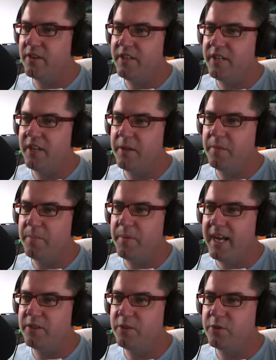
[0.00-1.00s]
you know, the
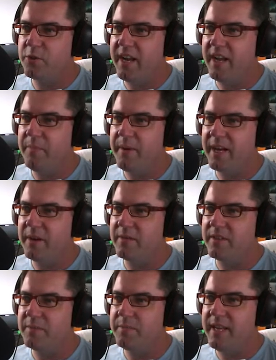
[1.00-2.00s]
parcel tray on the back
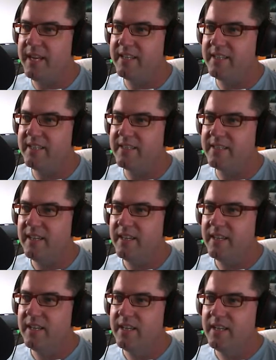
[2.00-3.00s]
with the speakers.
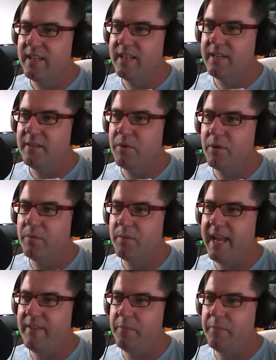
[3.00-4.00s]

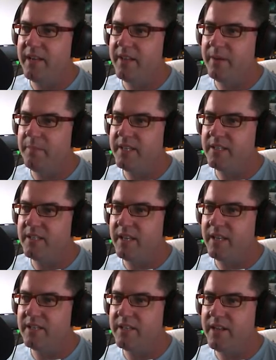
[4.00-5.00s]
Probably have a big thumping
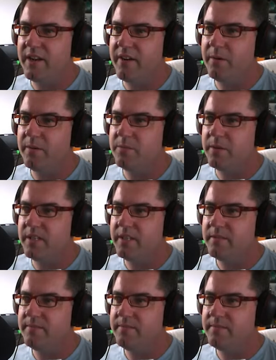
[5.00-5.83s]
stereo as well.